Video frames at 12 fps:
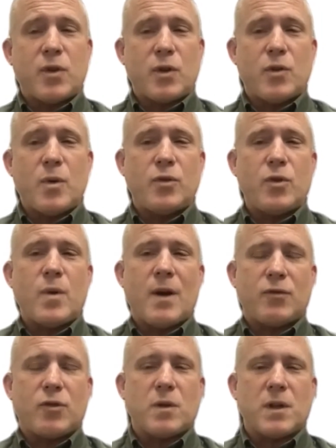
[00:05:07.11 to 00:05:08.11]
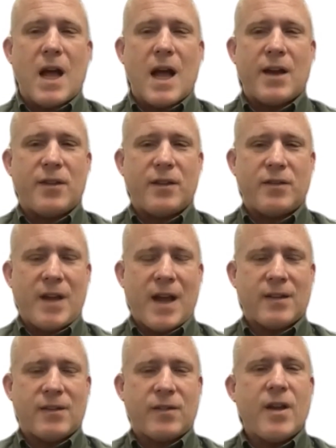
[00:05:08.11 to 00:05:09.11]
so you do have to rely on these
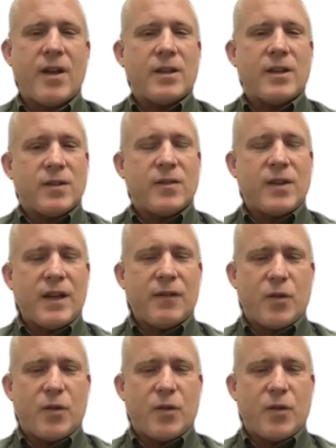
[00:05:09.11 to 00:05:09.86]
tests to see